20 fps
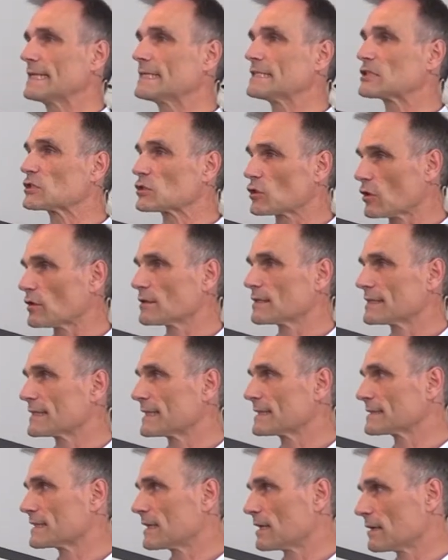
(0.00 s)
installed in
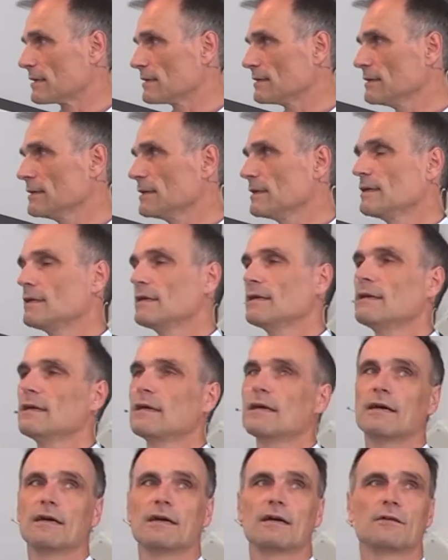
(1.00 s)
that car.
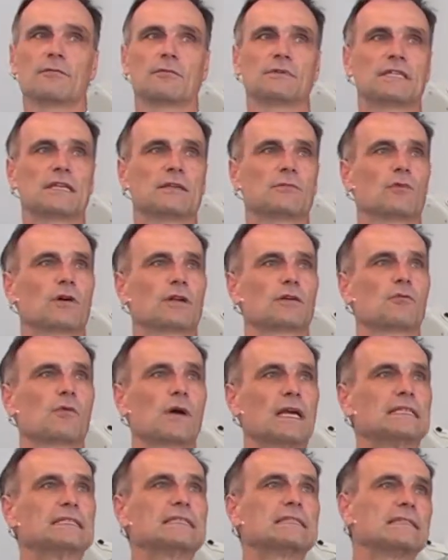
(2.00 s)
Uh, we didn't want to
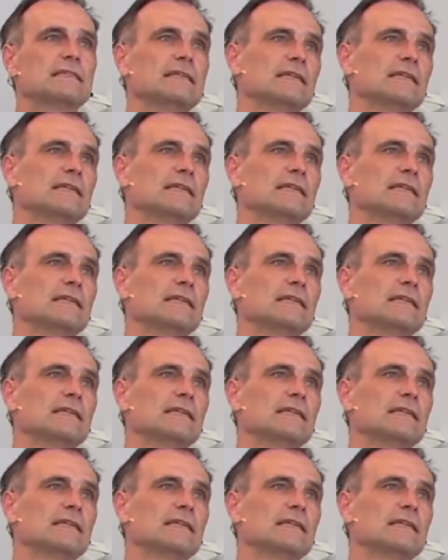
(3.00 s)
waste